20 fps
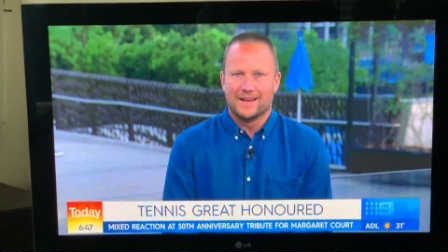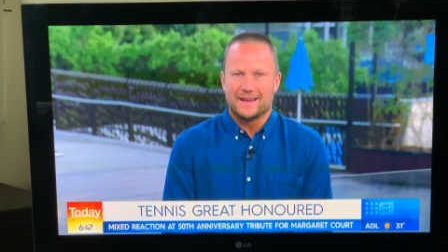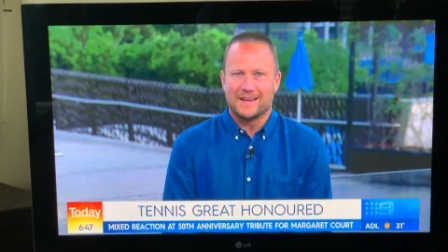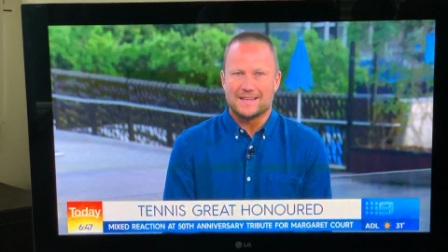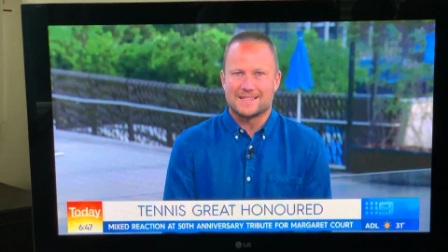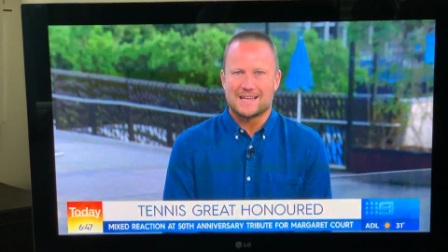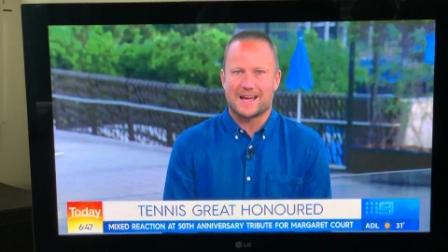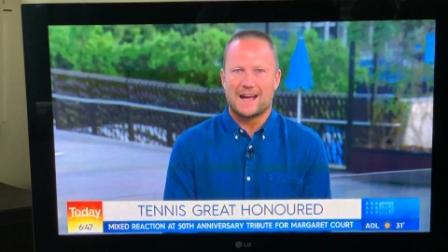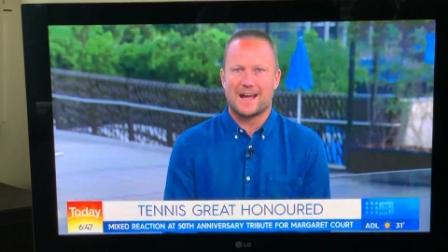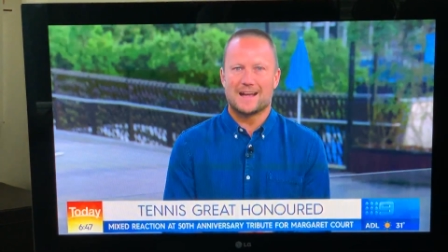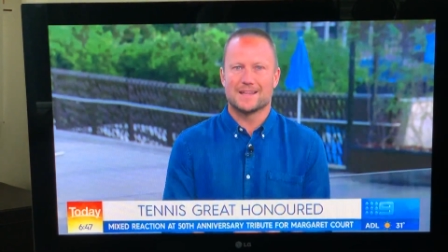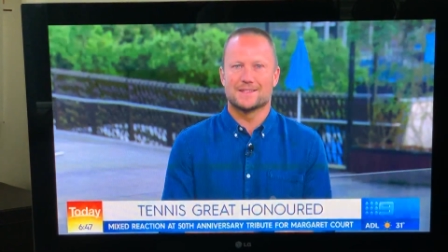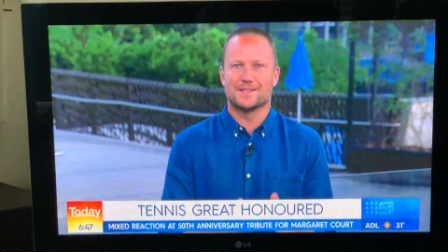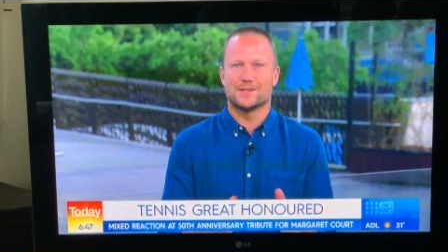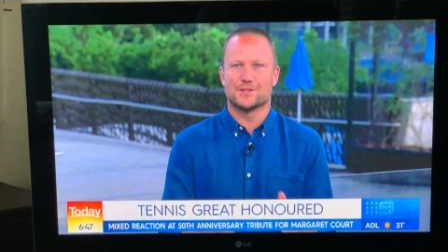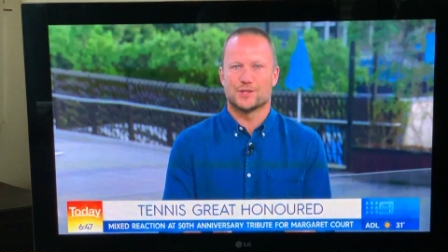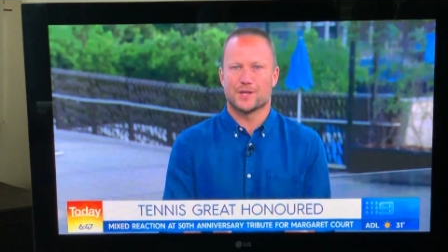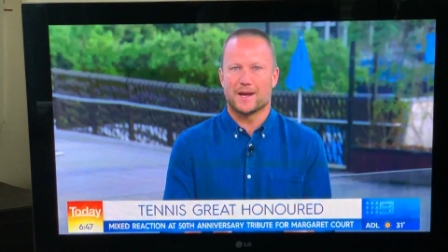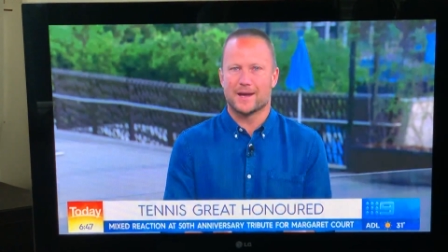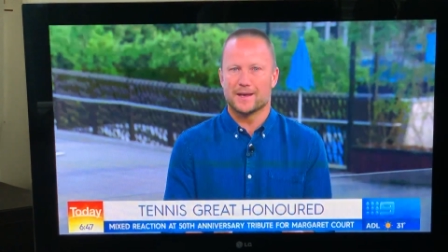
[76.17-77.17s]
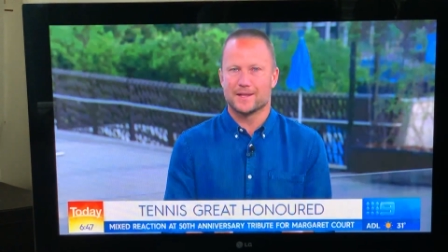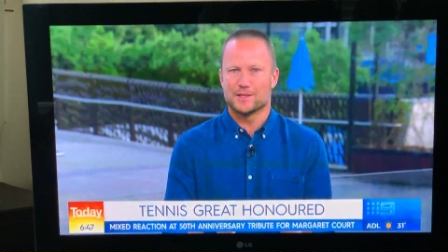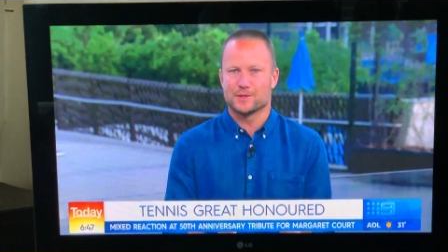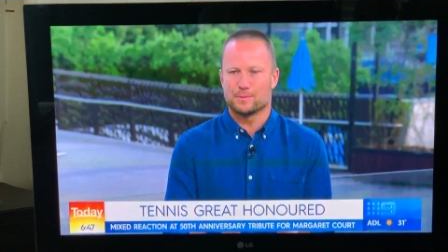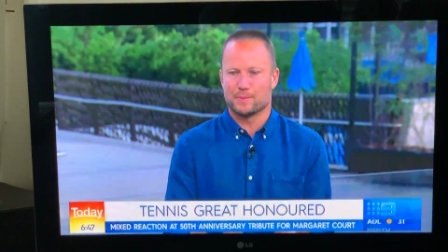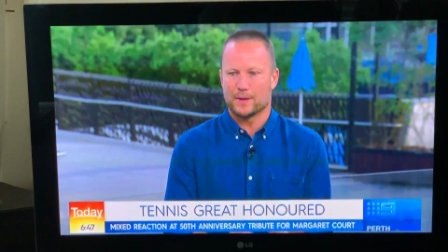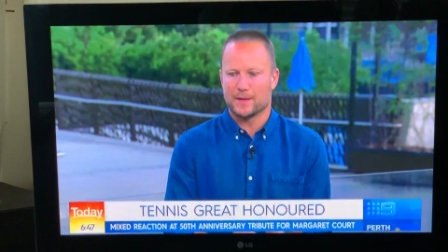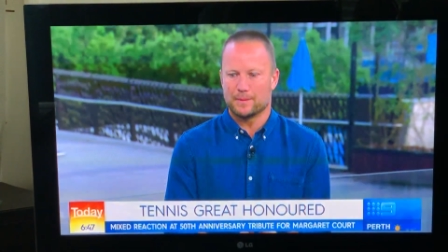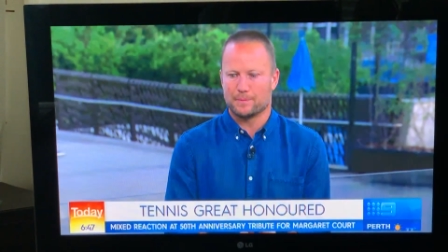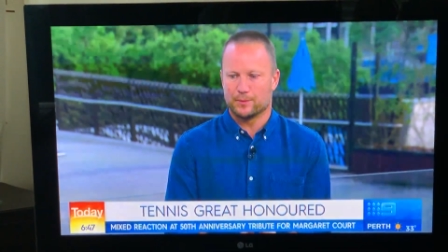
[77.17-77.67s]
it's hard to change
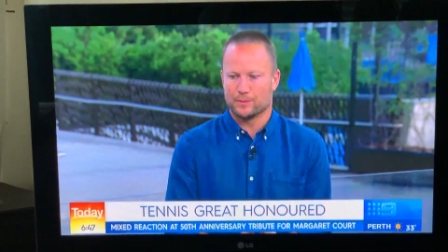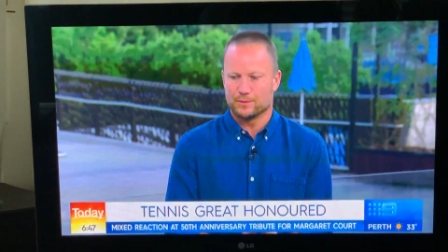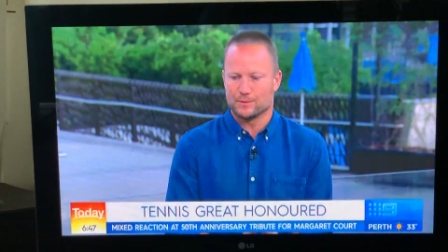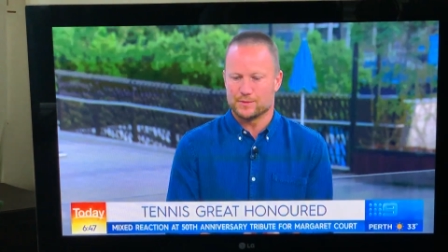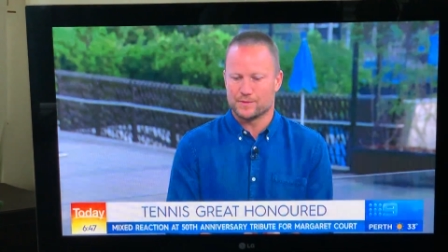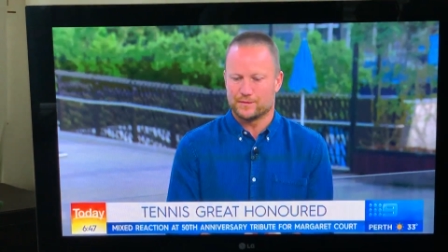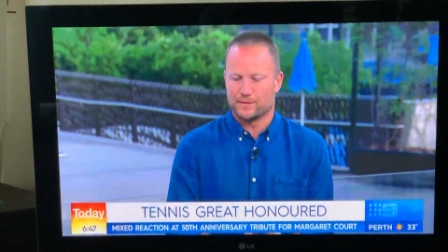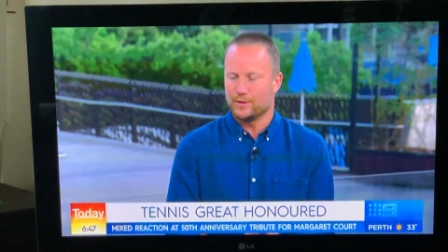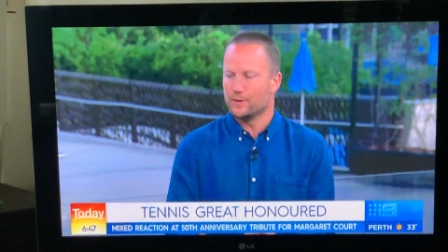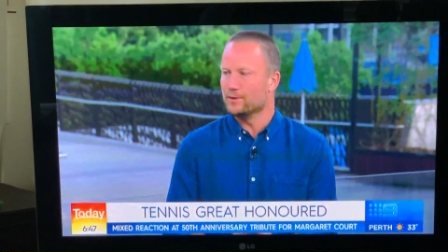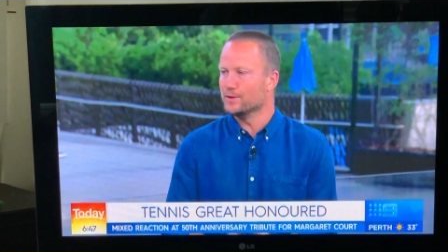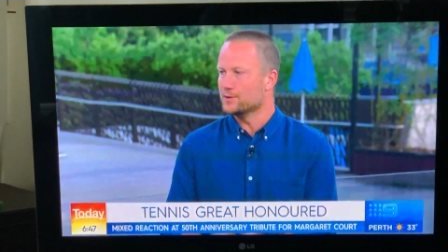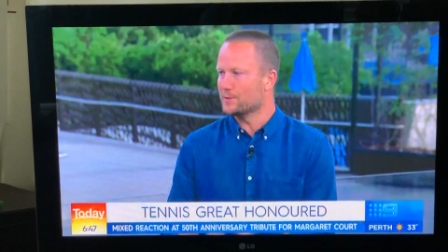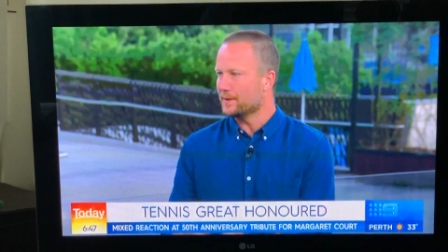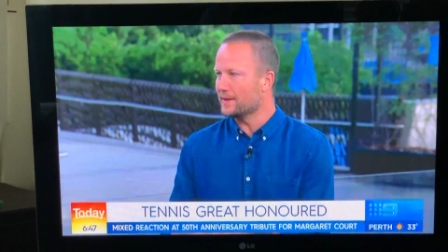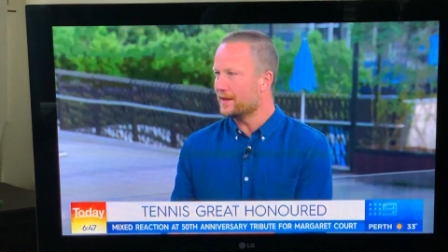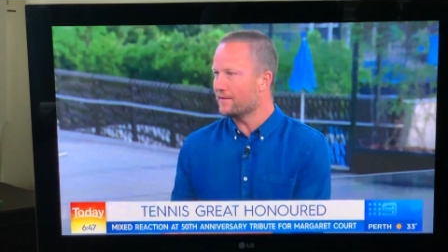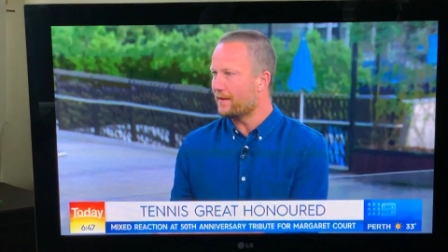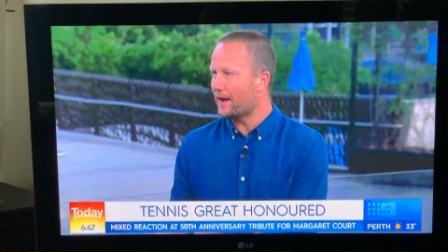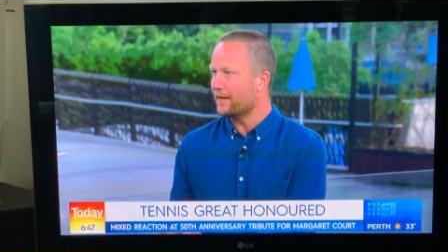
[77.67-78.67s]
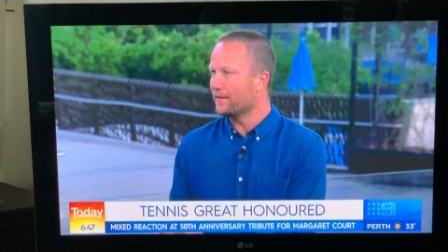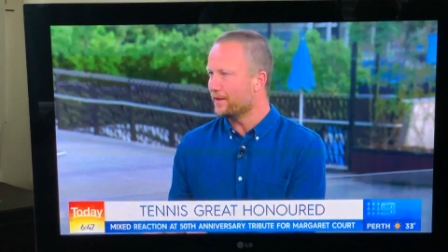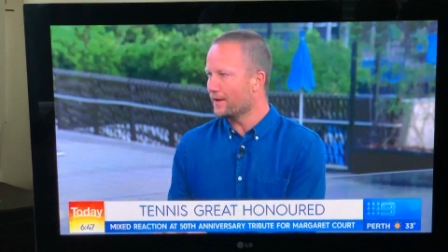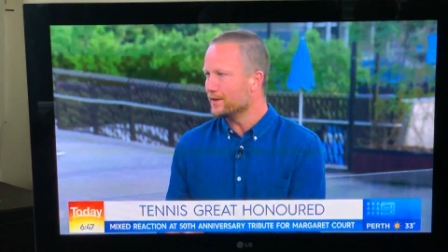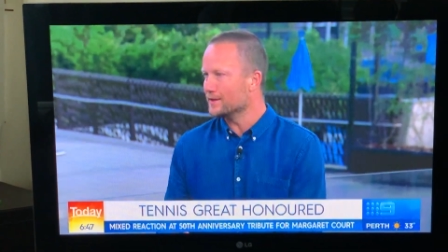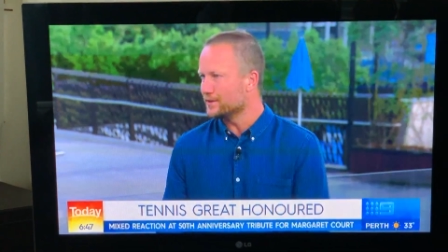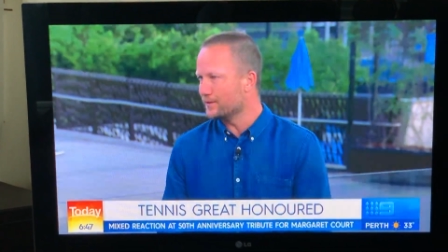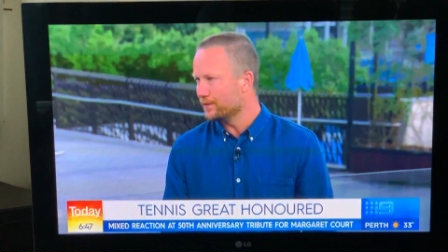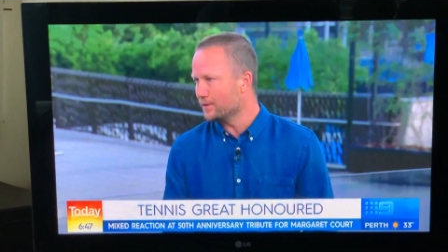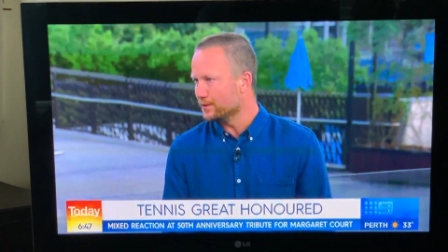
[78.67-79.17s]
people's views when they've had
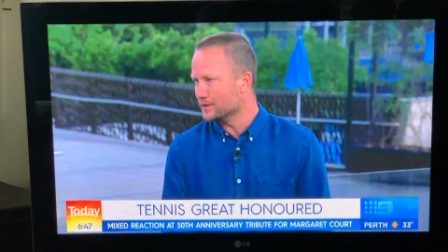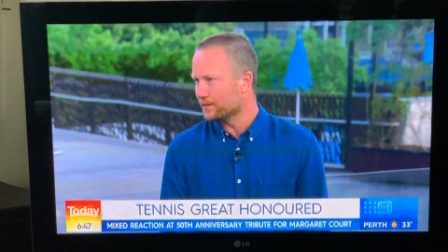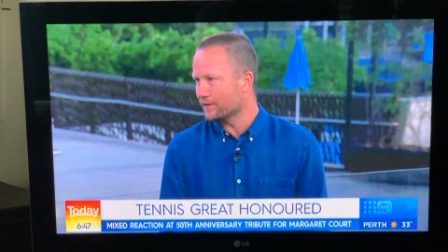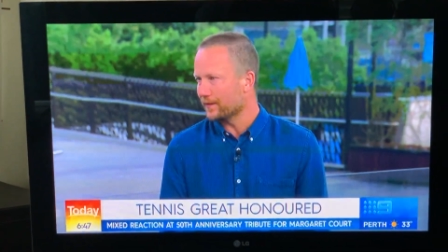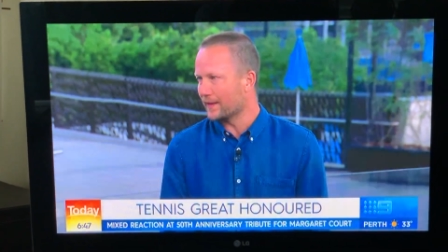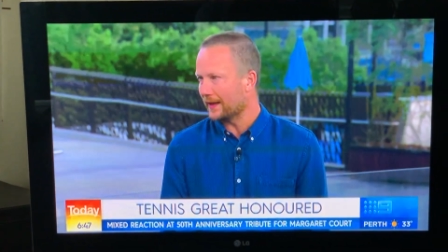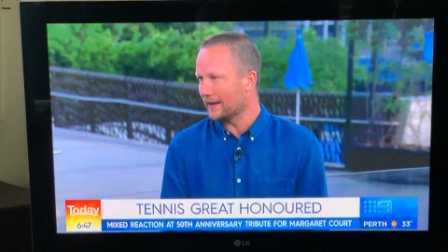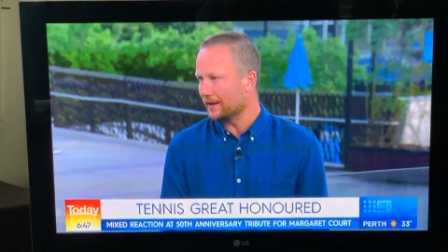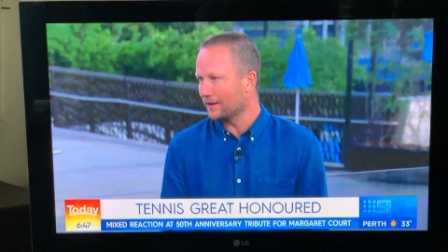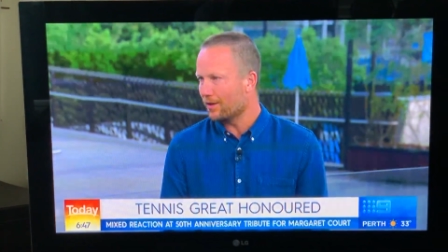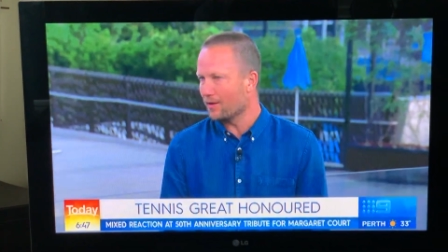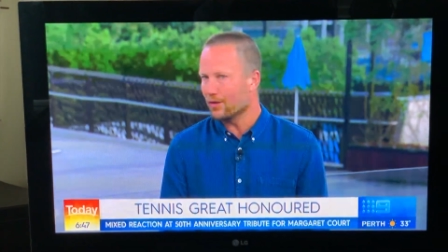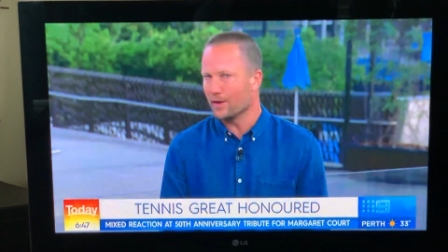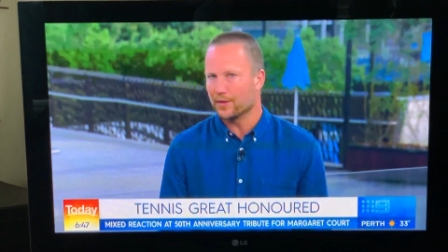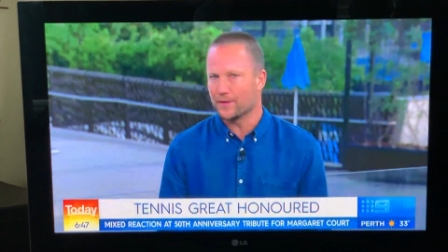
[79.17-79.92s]
those views for that long.